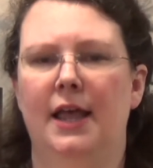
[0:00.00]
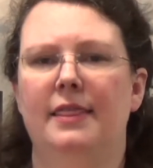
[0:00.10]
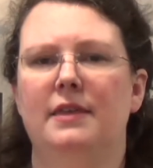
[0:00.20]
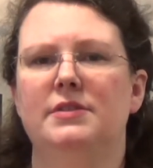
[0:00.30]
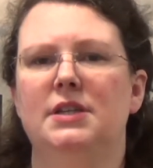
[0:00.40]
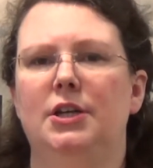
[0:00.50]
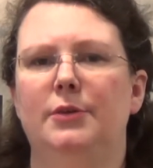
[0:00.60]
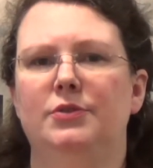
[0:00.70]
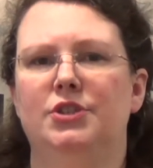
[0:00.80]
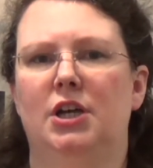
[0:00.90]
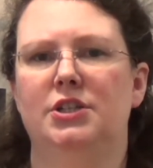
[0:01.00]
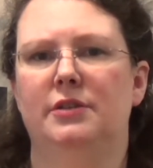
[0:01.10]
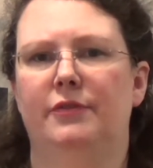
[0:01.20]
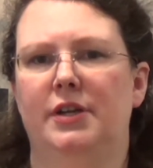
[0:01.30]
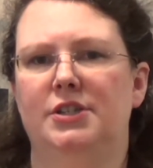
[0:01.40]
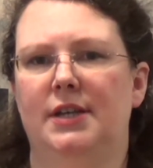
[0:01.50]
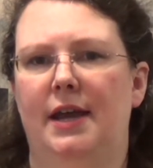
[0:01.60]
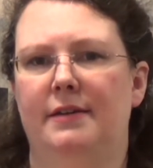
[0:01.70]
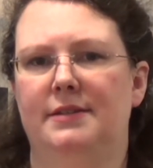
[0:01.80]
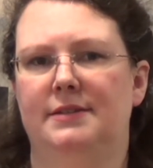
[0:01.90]
there is a global charge to French
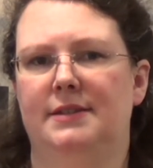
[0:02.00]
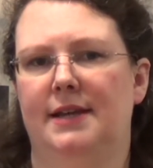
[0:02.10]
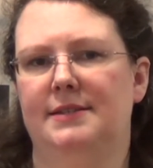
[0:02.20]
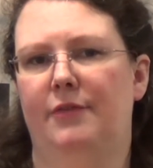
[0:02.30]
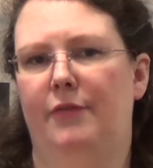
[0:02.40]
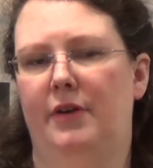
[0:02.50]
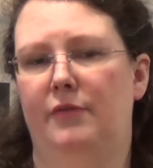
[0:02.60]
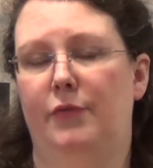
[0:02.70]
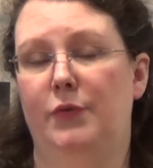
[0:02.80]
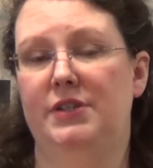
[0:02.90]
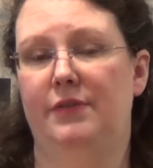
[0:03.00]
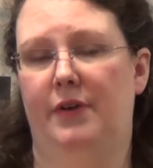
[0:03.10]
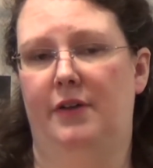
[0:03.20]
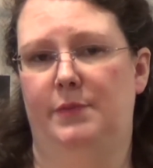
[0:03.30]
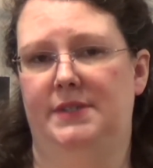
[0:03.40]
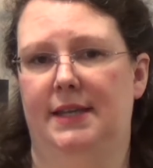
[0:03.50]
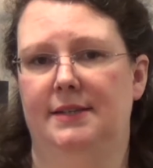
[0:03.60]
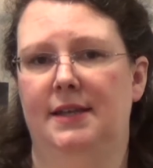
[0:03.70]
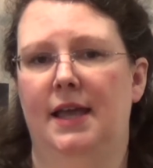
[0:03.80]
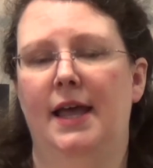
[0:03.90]
inheritance tax at 45%
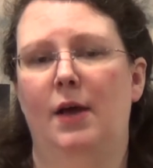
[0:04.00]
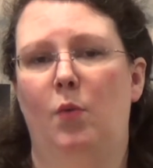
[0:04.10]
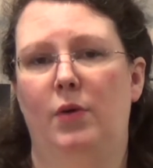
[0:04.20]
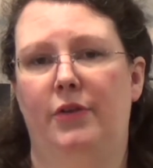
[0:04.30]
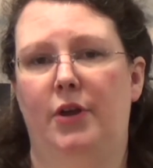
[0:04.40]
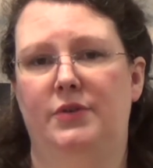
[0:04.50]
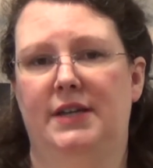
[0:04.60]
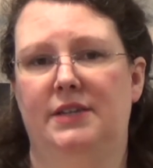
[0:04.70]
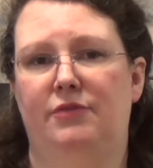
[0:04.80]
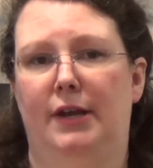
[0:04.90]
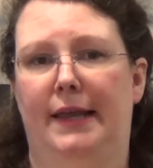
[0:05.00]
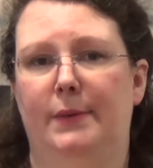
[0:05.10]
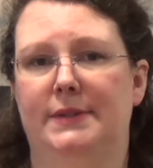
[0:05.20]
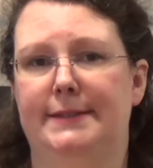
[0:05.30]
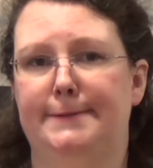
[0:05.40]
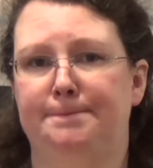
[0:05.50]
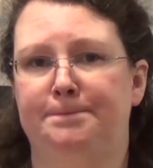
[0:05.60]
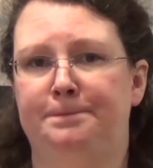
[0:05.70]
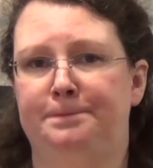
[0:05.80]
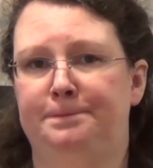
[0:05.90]
with no tax-free allowance.
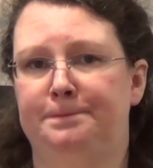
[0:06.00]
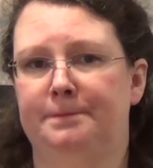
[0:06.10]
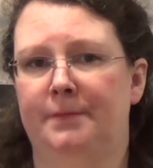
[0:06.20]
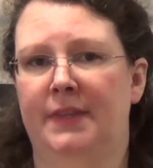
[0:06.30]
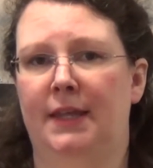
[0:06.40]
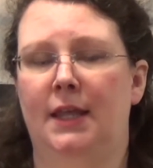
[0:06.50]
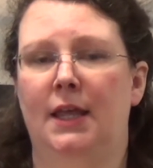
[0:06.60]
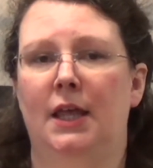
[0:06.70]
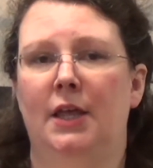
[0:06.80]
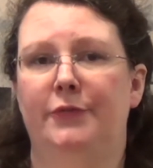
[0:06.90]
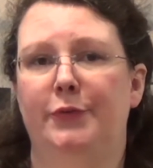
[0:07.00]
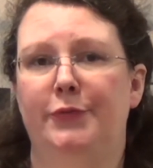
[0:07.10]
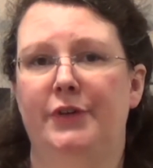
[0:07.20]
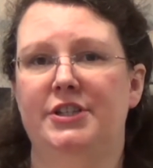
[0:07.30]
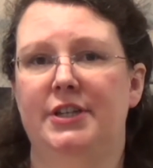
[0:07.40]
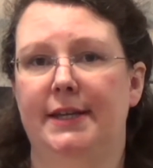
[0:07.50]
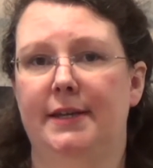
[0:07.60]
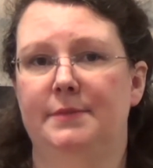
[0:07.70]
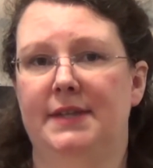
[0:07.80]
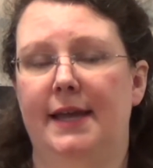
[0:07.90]
For French
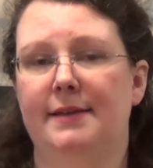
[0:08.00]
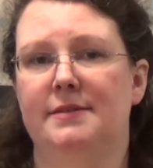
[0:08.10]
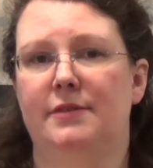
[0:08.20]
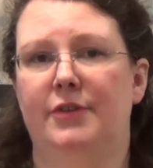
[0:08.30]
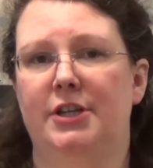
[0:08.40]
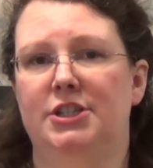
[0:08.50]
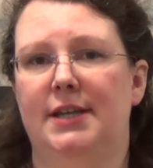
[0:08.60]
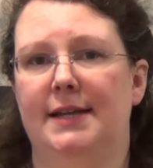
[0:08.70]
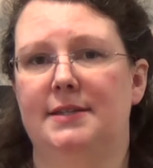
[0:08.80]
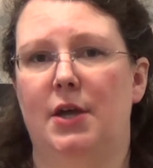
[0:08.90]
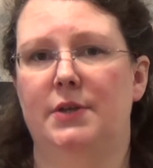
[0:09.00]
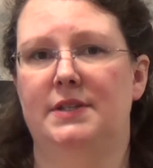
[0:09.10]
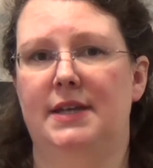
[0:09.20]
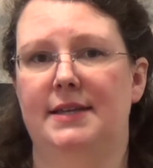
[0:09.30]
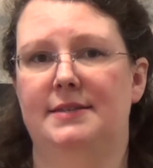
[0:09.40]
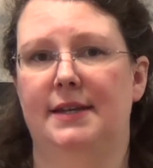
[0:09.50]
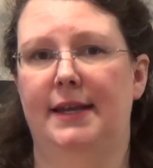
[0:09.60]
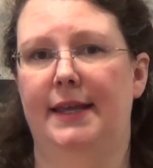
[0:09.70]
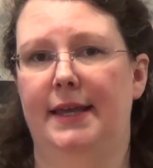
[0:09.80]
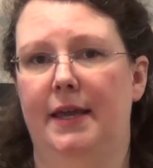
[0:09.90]
income tax, the French tax code states that
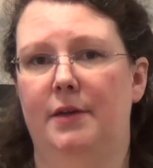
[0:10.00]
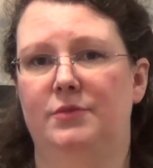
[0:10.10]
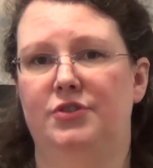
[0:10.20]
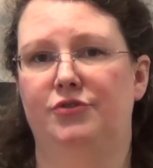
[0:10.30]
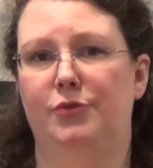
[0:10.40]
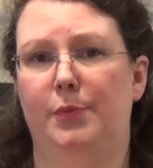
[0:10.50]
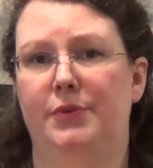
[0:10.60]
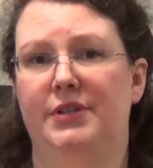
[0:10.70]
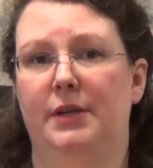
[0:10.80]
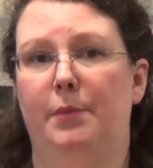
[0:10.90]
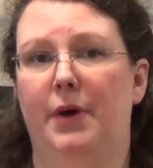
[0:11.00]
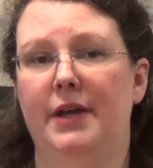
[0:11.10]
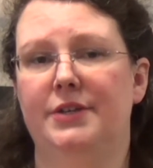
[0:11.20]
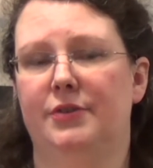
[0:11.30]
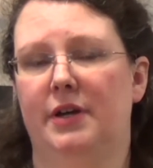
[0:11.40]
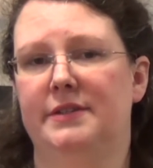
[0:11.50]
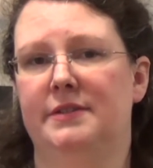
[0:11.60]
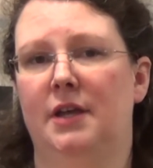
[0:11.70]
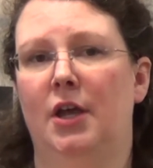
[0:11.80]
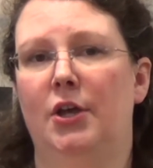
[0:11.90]
any income distributed by a trust
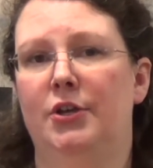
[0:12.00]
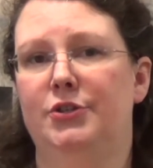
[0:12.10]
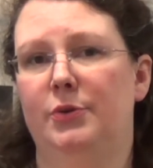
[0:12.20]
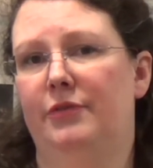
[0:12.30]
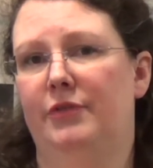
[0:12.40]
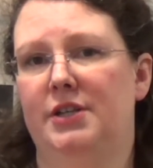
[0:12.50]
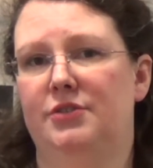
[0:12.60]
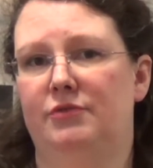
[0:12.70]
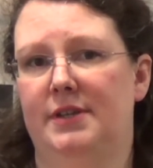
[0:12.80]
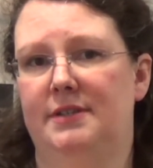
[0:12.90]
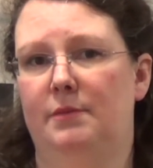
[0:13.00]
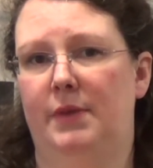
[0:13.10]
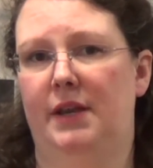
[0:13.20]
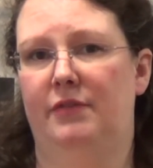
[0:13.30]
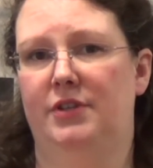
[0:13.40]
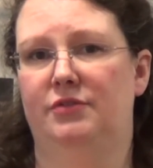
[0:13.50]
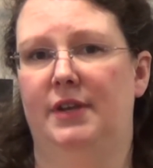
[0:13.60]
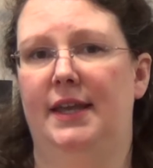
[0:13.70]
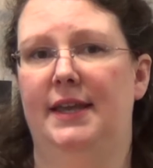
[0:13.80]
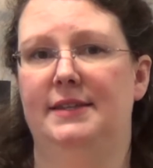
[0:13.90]
to a French resident
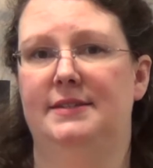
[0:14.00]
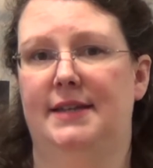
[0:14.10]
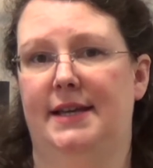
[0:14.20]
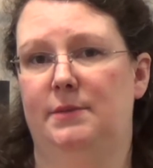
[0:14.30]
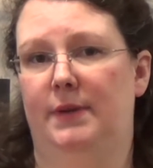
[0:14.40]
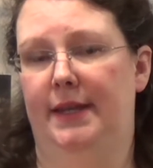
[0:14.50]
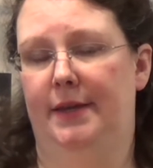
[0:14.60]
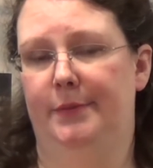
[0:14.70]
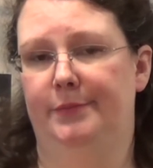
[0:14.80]
beneficiary is taxable income.